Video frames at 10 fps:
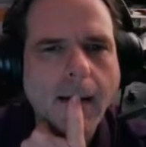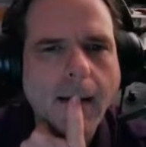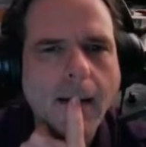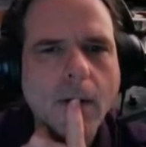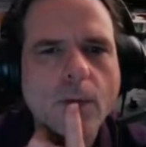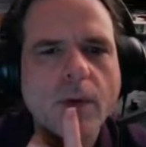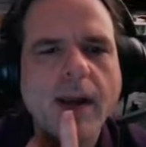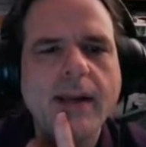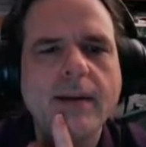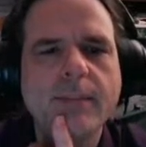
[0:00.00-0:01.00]
Oh,
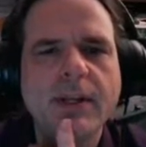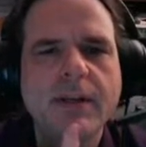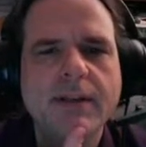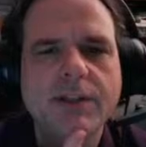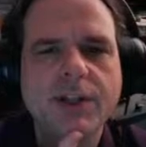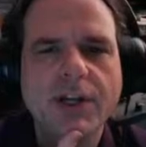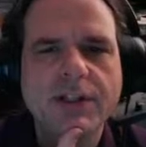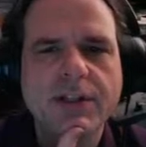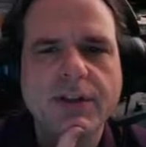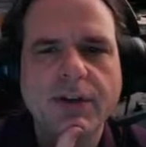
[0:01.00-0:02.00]
right, because it's
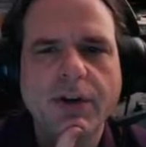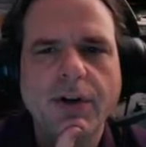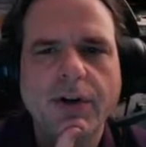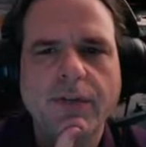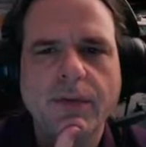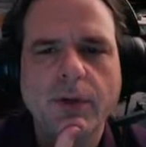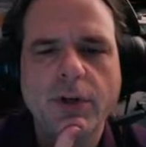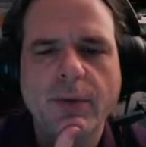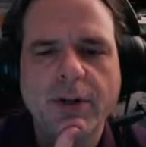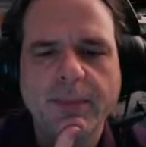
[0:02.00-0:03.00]
changing the curve. When
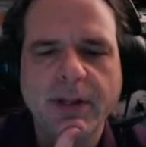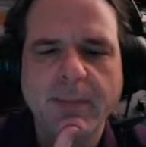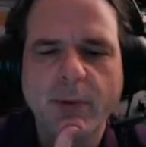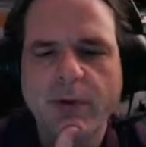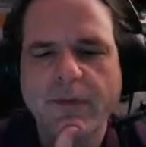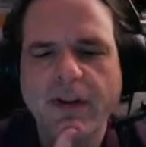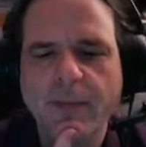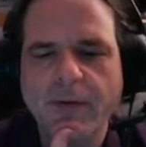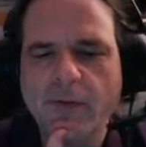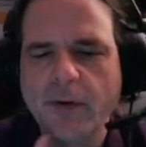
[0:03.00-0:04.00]
you multiply 0.5 by
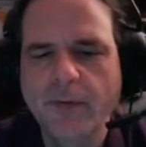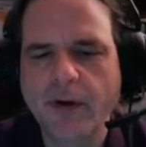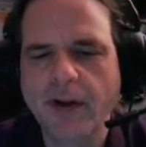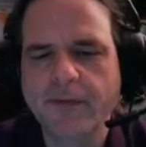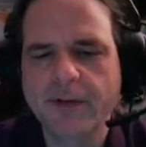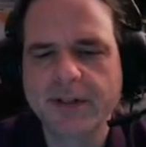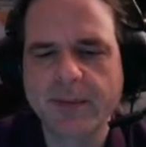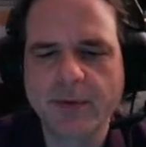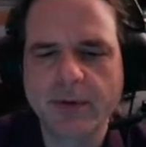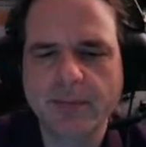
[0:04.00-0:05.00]
0.5, for
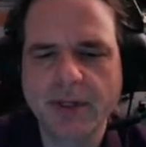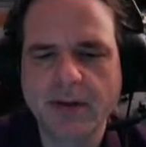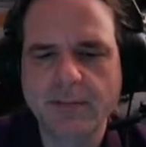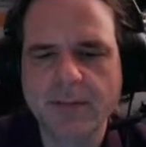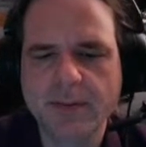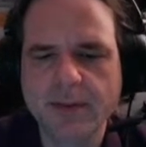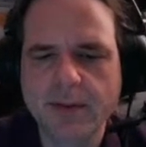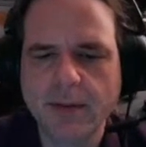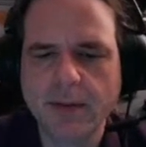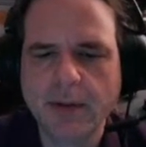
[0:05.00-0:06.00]
example, it becomes
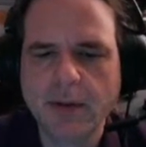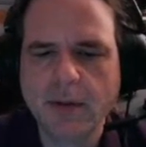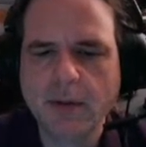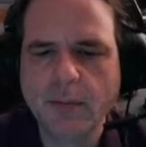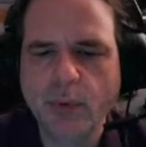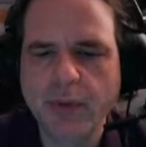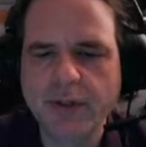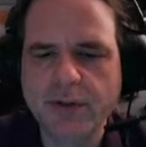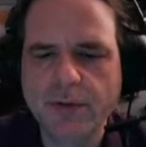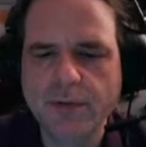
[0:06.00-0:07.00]

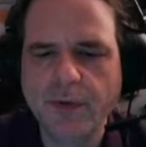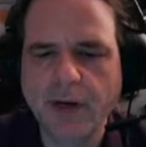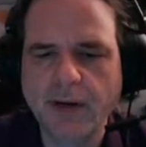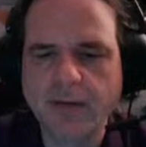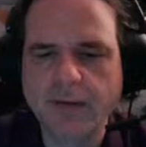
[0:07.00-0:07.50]
0.25.